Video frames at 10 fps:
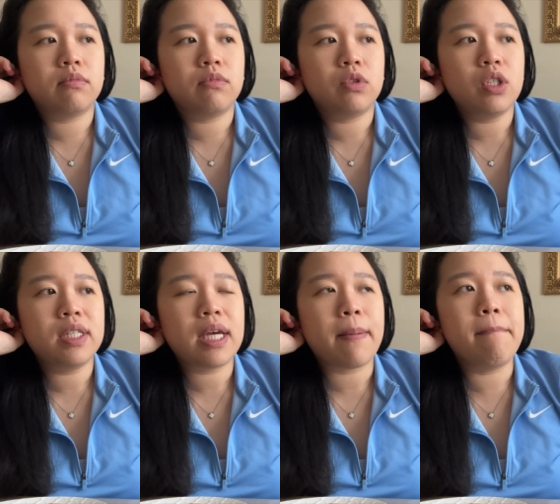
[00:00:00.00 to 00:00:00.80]
just
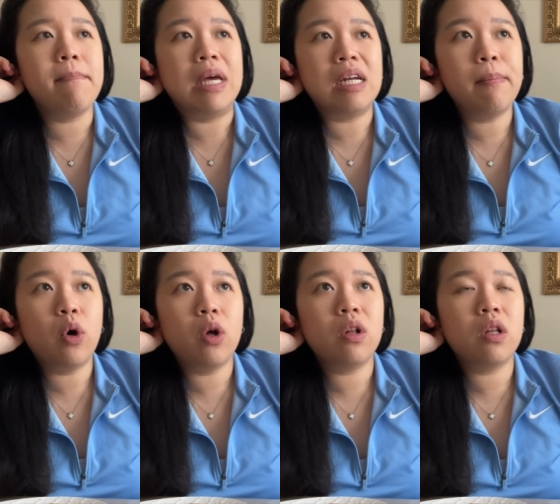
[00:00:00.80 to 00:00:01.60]
like
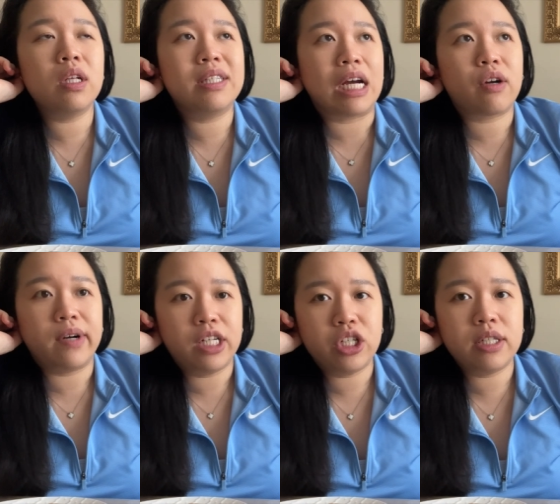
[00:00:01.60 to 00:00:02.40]
minimal
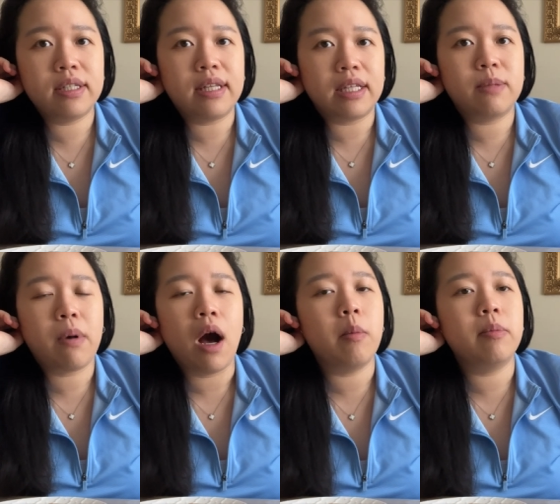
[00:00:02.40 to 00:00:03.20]
decorations, that's
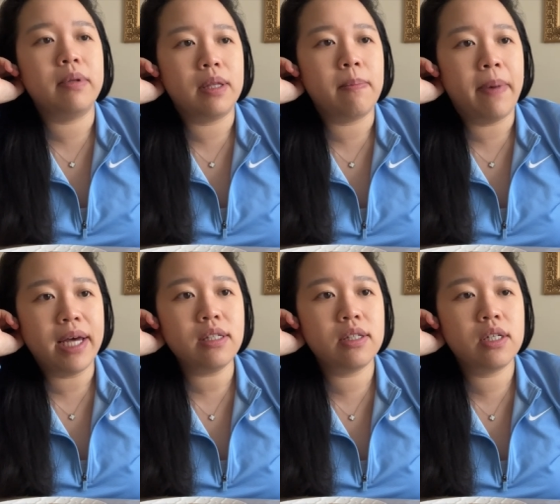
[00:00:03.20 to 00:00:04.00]
probably the
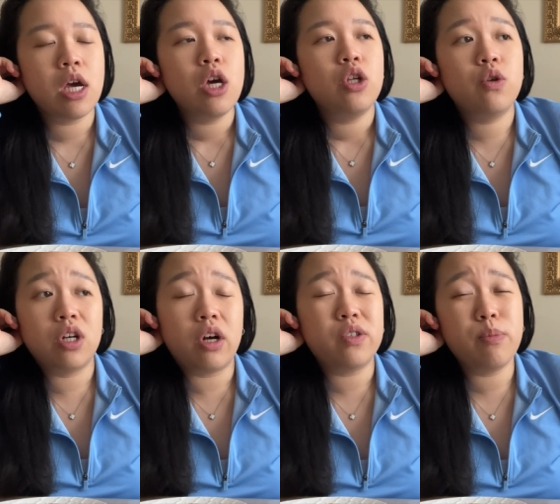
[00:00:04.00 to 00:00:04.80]
best. You can
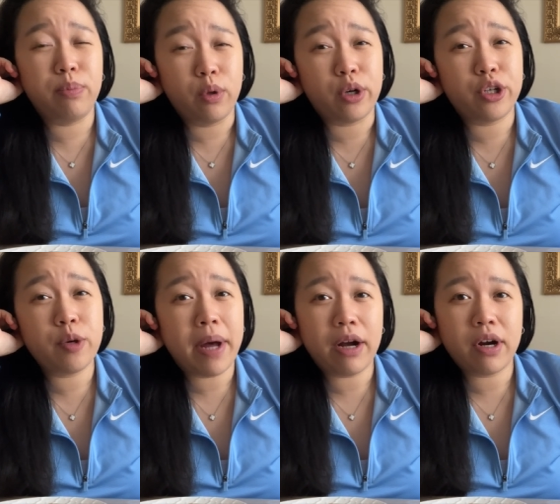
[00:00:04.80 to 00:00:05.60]
also blur your
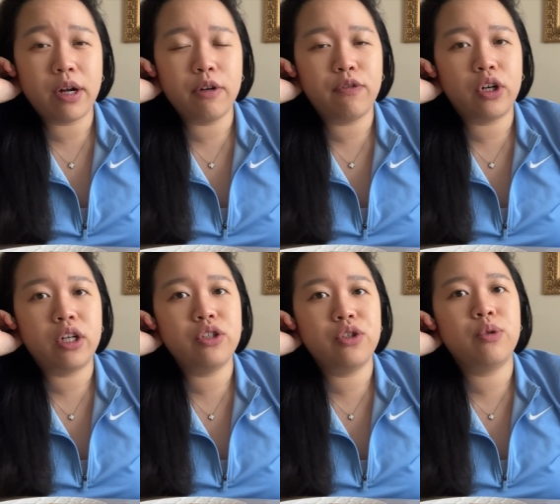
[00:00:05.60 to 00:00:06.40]
background if you're
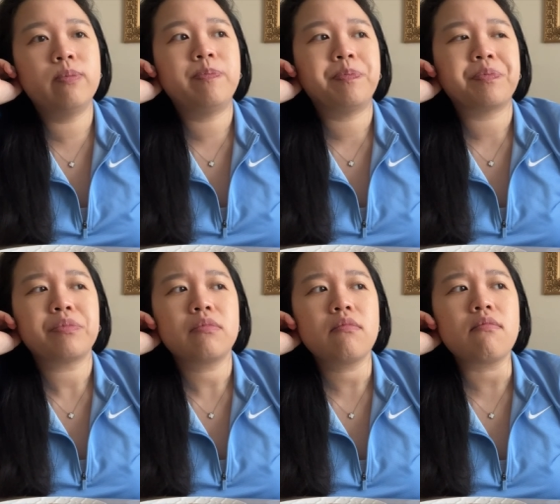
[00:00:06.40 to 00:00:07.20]
on Zoom.
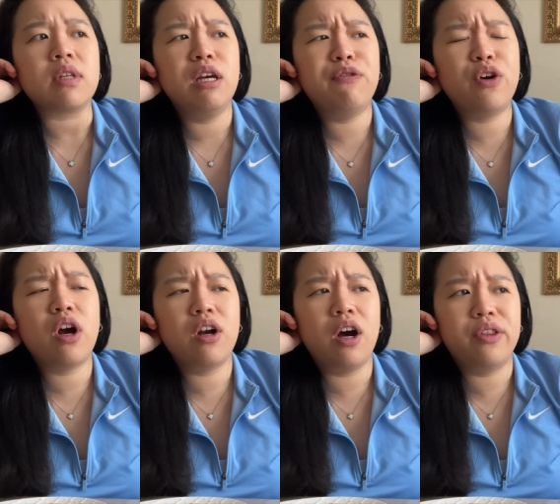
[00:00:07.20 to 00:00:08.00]
If you're
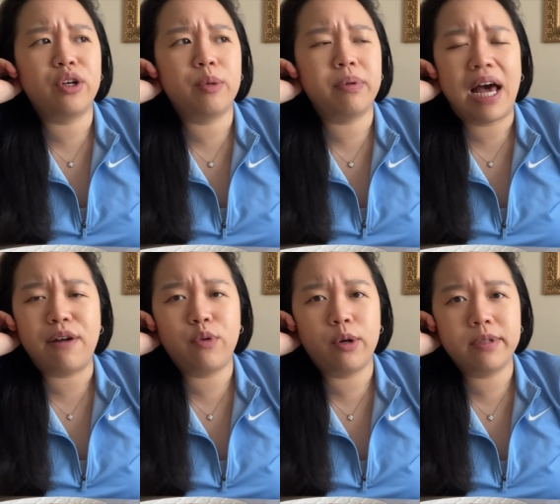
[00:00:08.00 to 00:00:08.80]
on other
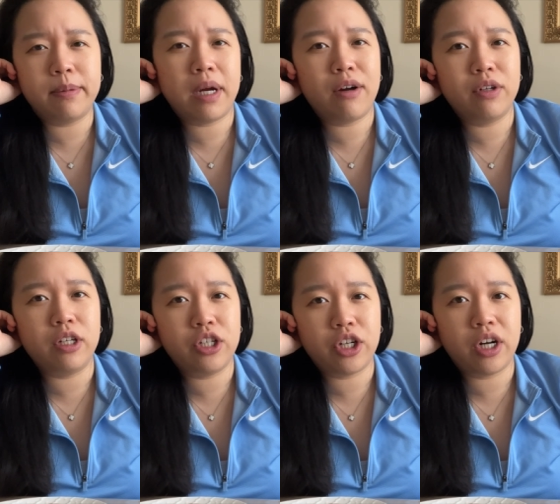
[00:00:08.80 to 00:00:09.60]
platforms, I'm not really
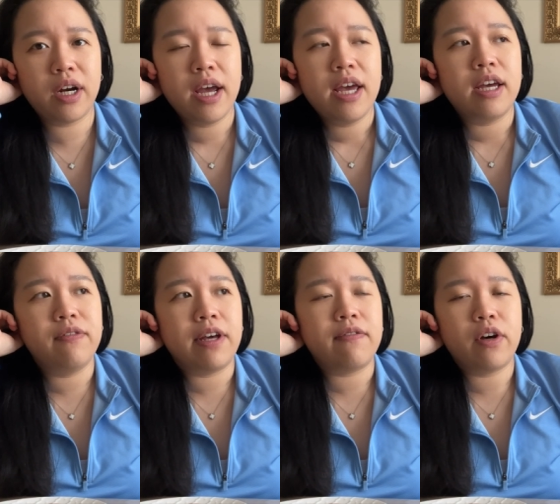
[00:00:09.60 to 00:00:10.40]
sure if
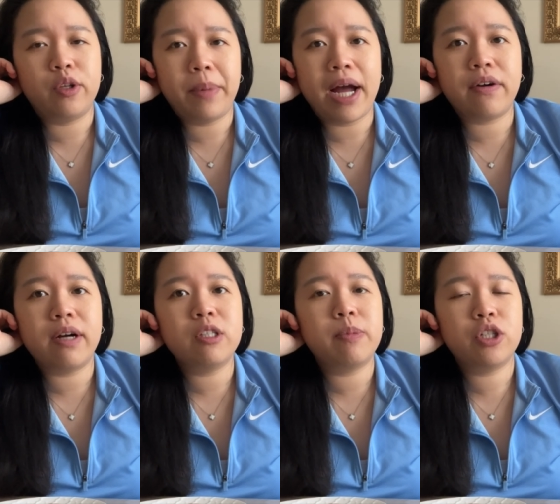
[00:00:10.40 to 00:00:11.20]
they have other
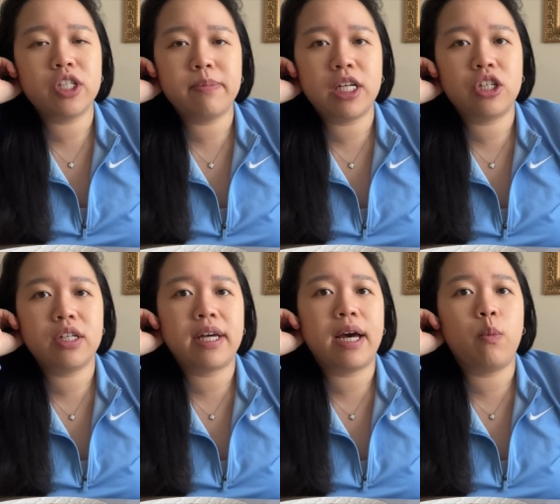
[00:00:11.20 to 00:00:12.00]
backgrounds, but just make sure
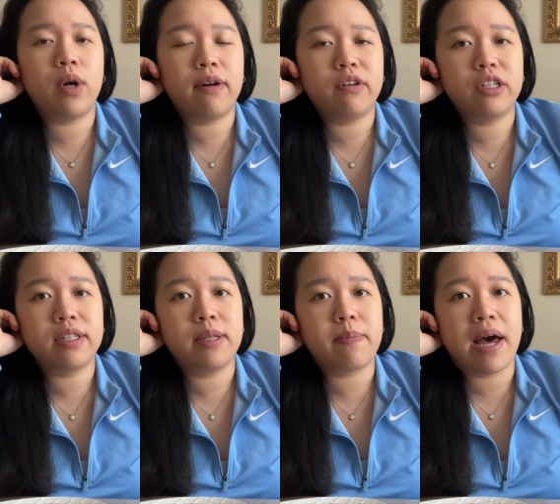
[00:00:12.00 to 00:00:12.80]
that whatever is
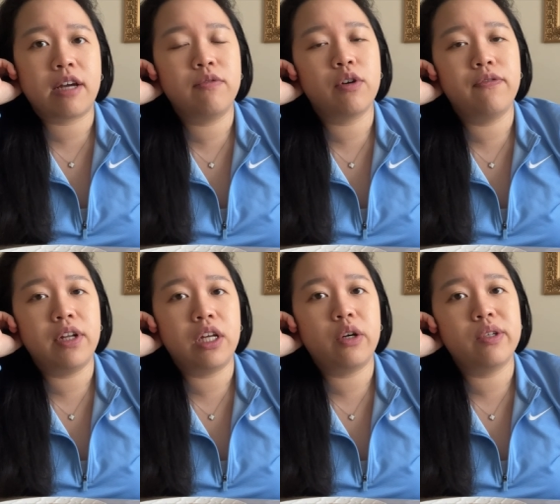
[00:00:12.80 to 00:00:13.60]
in the back of your
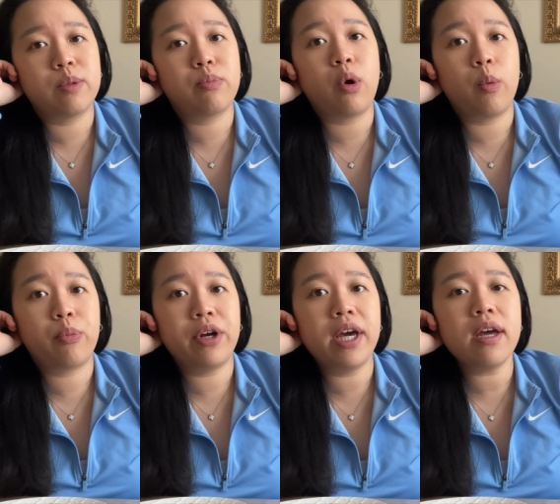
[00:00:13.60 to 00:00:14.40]
video is
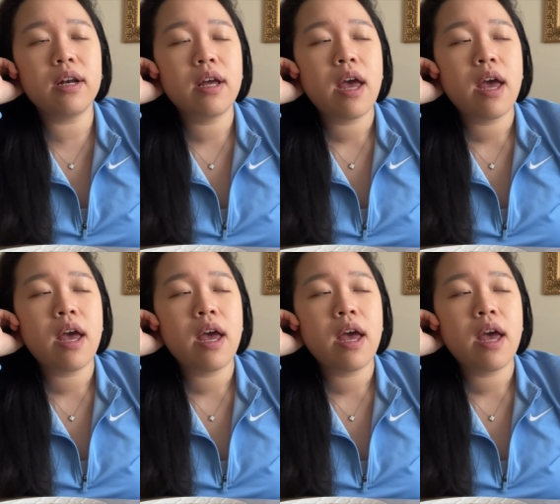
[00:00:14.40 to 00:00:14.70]
appropriate.